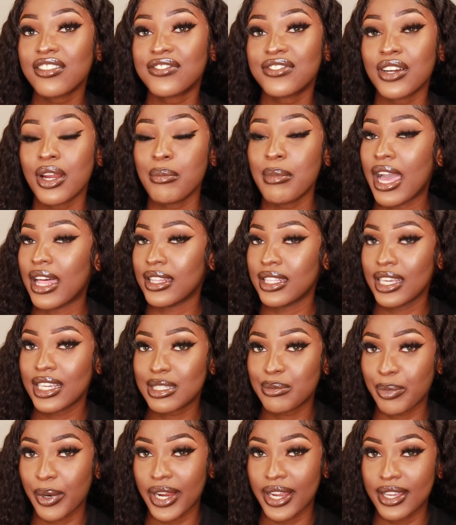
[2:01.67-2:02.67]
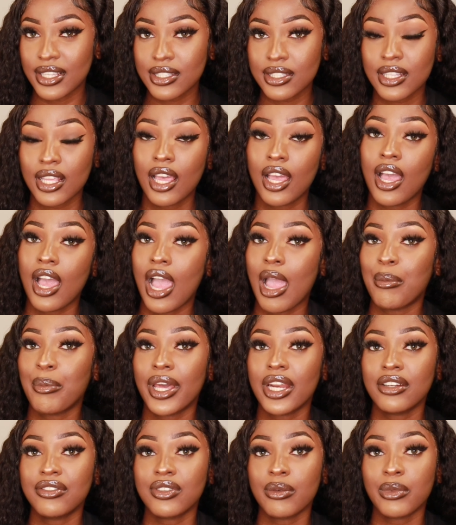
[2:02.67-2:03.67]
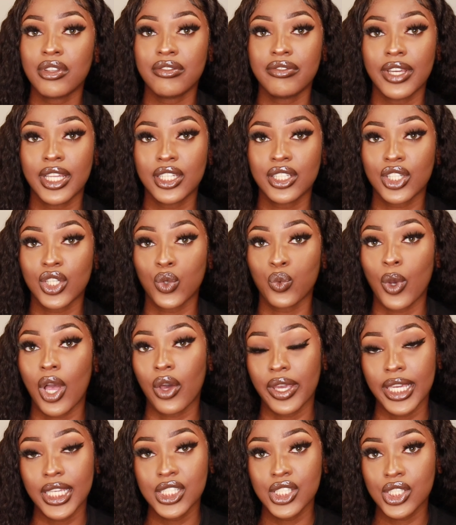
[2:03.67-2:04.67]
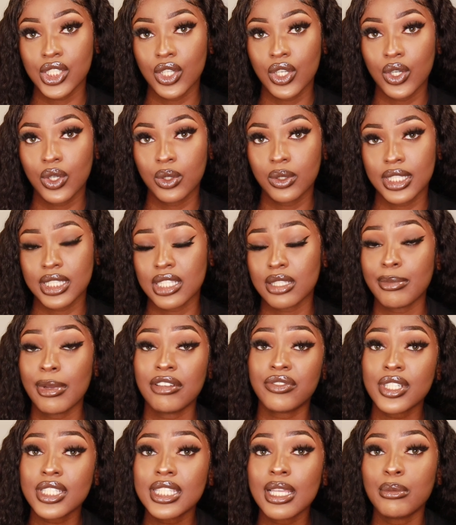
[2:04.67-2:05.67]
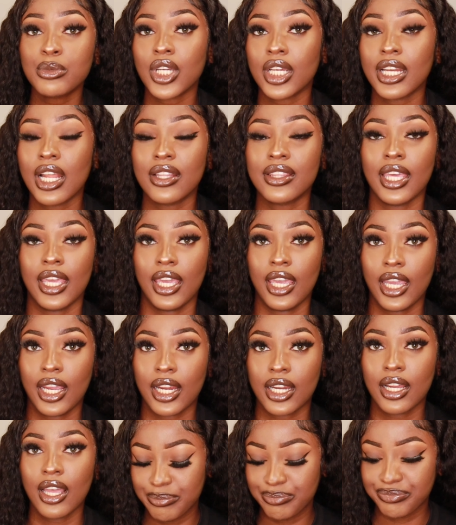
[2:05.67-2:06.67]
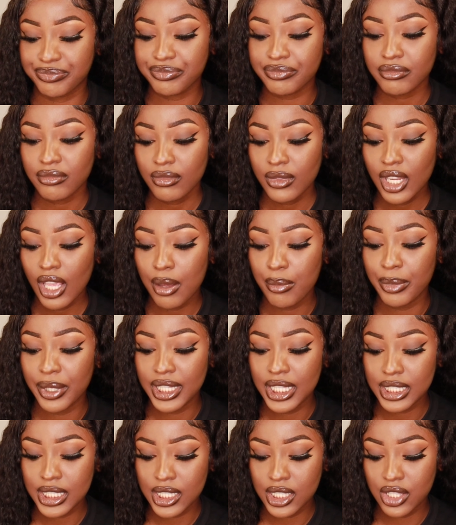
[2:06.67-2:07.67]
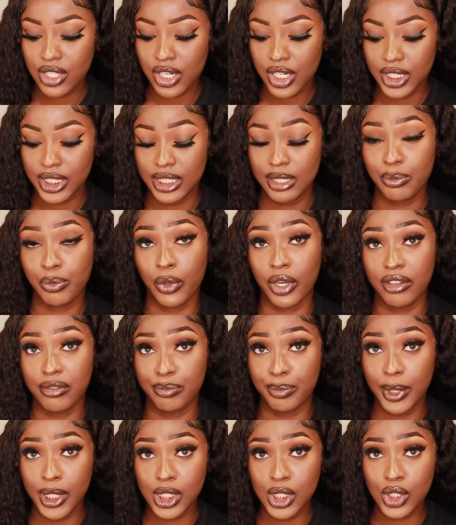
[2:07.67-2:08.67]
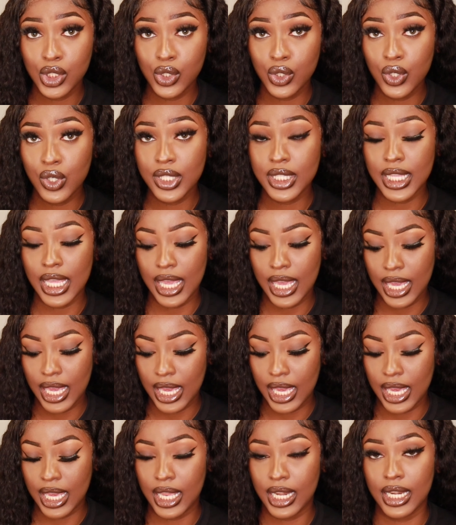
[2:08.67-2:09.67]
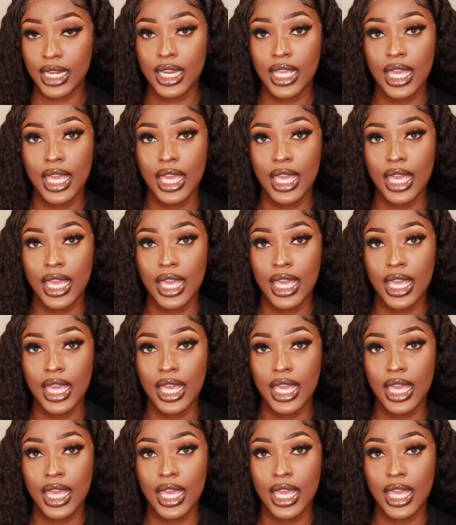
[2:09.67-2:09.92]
from Aliexpress. I bought it from the vendor, Well Angel. This is my first time trying out the hair, but this is their deep wave bundles, and